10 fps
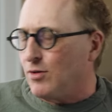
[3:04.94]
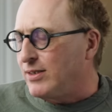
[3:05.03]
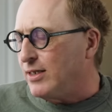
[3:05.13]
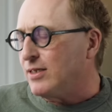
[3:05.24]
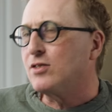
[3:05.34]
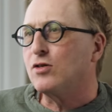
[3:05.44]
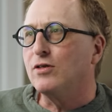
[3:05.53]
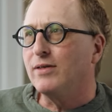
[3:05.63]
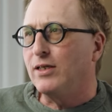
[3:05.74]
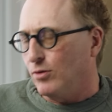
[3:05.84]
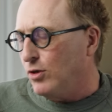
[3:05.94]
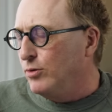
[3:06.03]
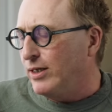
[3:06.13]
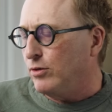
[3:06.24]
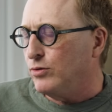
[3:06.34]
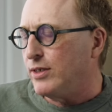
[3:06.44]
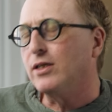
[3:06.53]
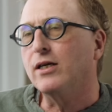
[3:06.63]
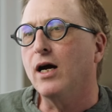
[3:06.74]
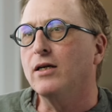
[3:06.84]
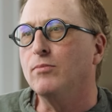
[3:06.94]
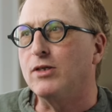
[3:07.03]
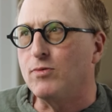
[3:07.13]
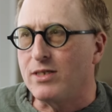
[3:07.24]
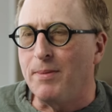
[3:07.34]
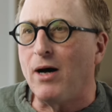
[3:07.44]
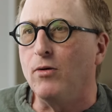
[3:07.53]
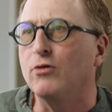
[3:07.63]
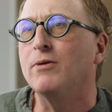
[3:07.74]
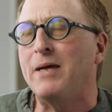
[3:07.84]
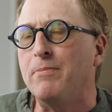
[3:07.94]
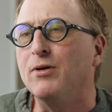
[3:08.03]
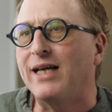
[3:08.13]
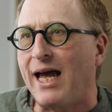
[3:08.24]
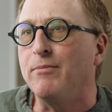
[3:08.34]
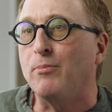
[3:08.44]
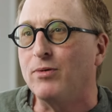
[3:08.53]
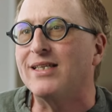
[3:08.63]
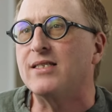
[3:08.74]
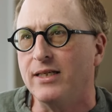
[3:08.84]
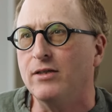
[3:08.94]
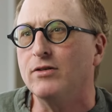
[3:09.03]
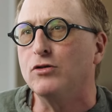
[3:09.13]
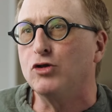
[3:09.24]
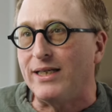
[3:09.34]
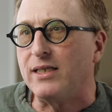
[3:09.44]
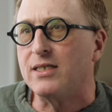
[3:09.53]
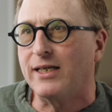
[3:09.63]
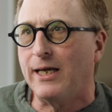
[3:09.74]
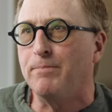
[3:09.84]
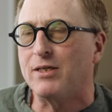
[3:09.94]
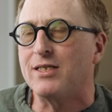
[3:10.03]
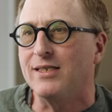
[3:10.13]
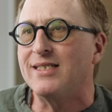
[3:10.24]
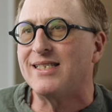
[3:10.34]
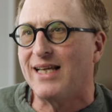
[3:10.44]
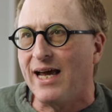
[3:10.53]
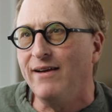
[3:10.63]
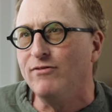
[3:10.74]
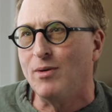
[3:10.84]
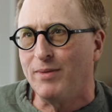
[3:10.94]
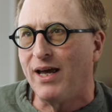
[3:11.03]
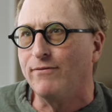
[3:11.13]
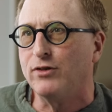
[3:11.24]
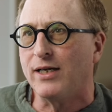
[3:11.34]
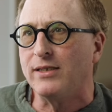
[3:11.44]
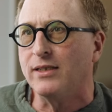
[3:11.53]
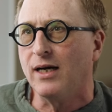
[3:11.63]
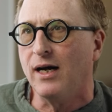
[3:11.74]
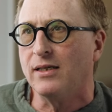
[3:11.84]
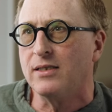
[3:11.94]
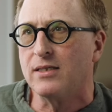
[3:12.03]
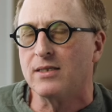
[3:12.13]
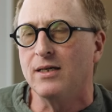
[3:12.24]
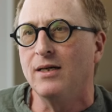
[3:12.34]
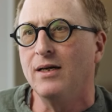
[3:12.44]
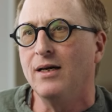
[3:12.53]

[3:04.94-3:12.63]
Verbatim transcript: So I did a story called Who Killed Richard Cullen, which was about all the people who came up with the secret tricks to keep us enslaved when we have credit cards.